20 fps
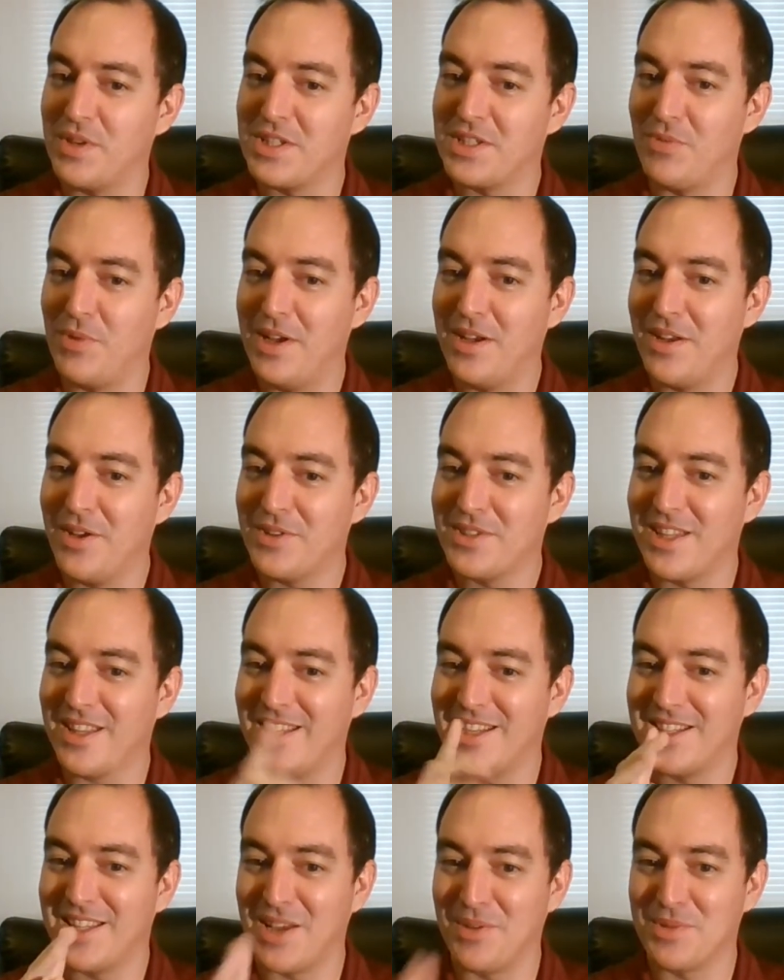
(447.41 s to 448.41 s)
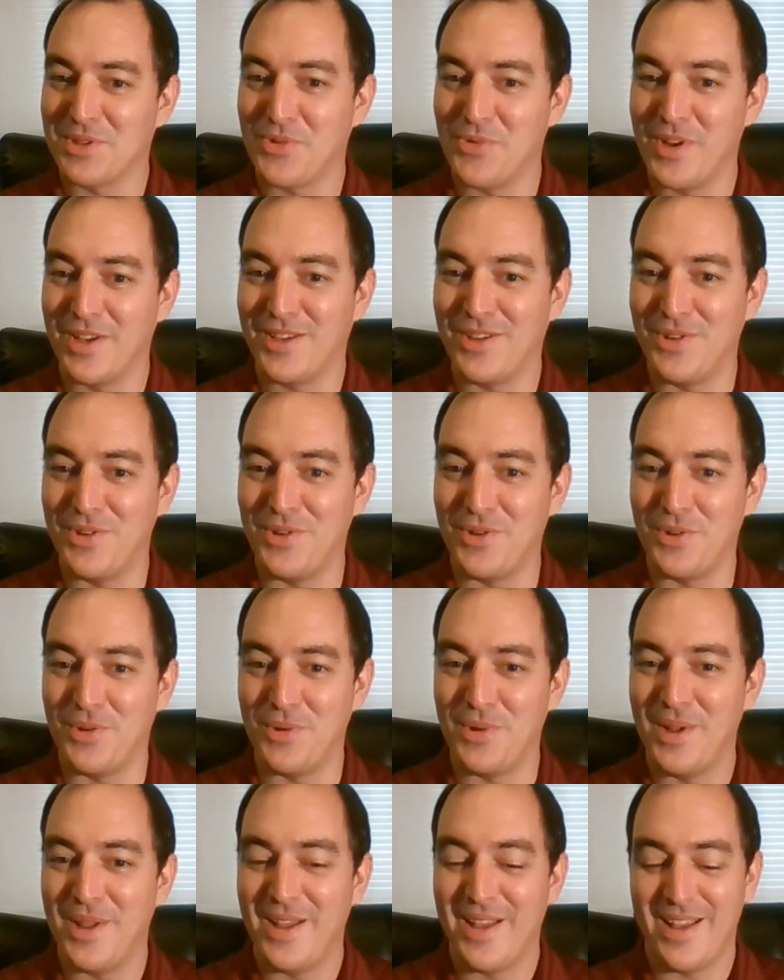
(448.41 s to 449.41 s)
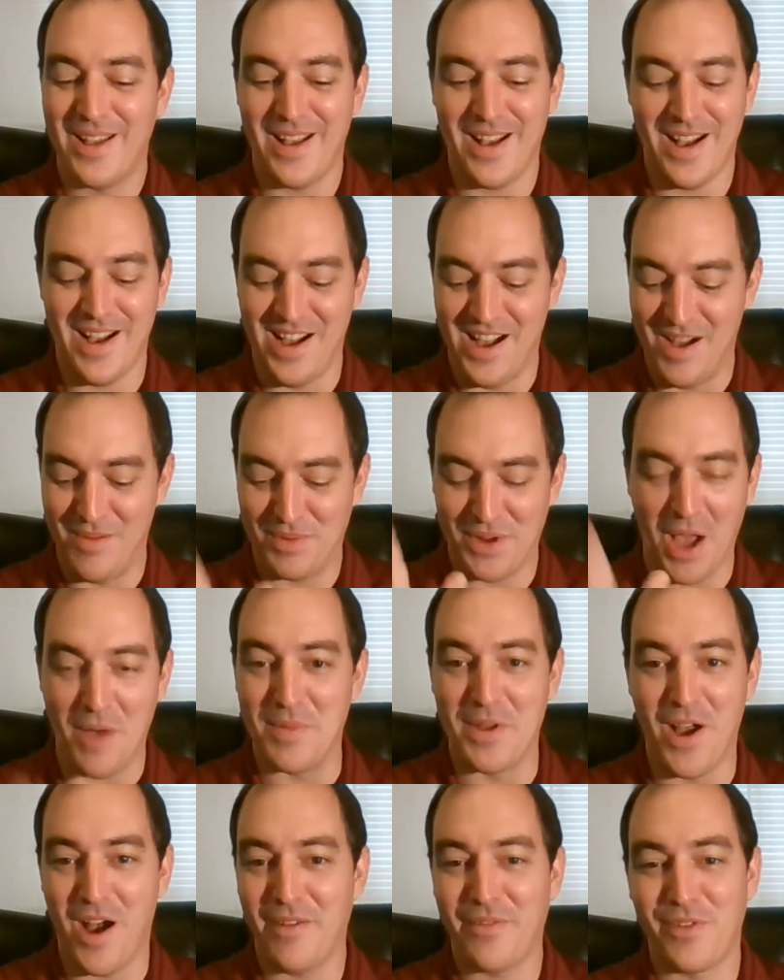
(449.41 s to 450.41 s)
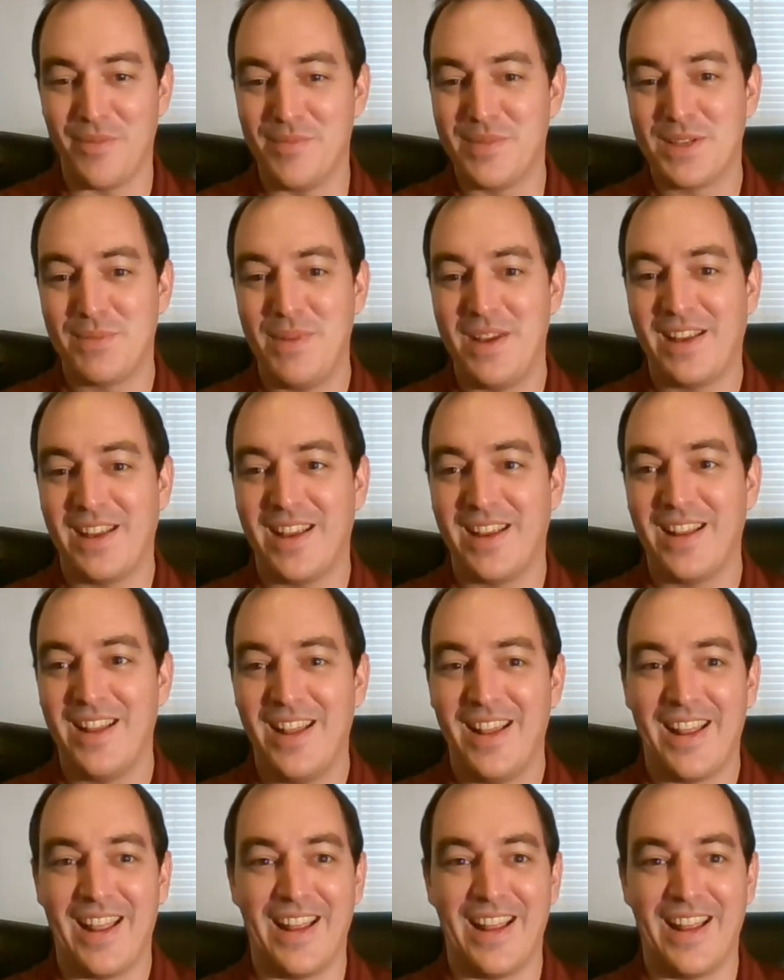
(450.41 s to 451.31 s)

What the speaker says: windows that this thing was going to cut me off from speaking.